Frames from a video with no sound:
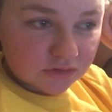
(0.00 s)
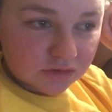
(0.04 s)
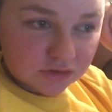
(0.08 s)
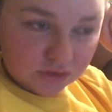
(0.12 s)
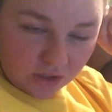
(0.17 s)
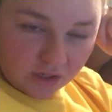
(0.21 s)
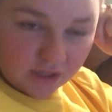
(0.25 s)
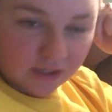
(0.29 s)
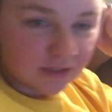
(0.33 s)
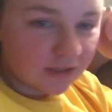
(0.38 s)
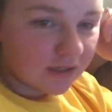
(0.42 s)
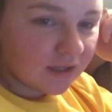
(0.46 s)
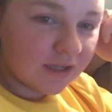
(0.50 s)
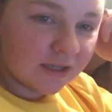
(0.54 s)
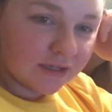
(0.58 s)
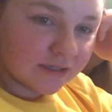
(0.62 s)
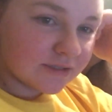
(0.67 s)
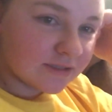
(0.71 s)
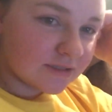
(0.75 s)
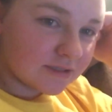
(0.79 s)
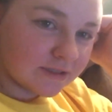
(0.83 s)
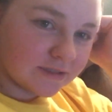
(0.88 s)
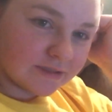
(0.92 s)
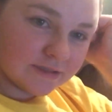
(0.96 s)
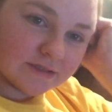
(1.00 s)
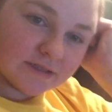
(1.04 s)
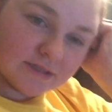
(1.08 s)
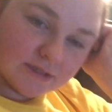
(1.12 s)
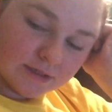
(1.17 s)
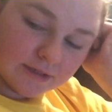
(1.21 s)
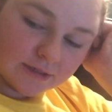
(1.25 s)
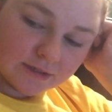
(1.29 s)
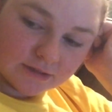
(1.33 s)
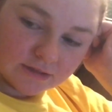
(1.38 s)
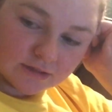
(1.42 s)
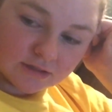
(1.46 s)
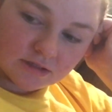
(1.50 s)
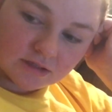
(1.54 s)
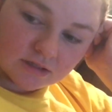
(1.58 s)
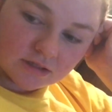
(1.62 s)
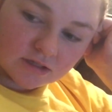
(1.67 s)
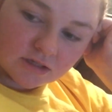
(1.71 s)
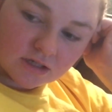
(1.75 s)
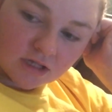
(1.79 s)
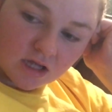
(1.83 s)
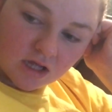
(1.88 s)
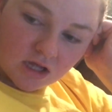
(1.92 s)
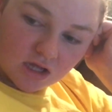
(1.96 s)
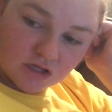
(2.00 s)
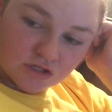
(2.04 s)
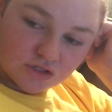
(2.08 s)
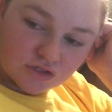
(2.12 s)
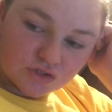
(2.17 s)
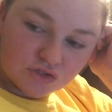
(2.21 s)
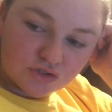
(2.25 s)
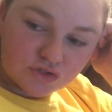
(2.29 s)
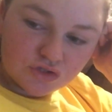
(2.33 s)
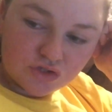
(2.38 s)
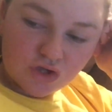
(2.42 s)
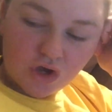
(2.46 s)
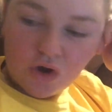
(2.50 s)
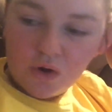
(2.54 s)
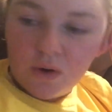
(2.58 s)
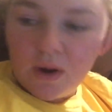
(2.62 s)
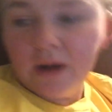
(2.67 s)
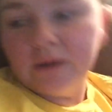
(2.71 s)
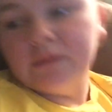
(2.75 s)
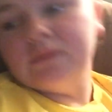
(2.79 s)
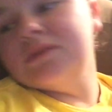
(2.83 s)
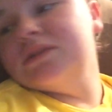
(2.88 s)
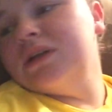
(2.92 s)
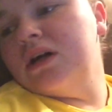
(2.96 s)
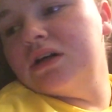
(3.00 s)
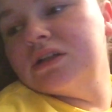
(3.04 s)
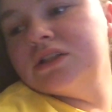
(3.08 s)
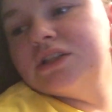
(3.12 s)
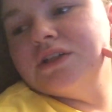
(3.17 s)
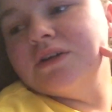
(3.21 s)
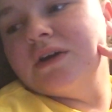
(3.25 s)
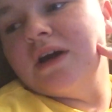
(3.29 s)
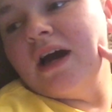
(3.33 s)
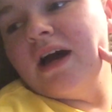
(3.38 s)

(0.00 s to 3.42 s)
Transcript: go ahead and end it. So, I will talk to you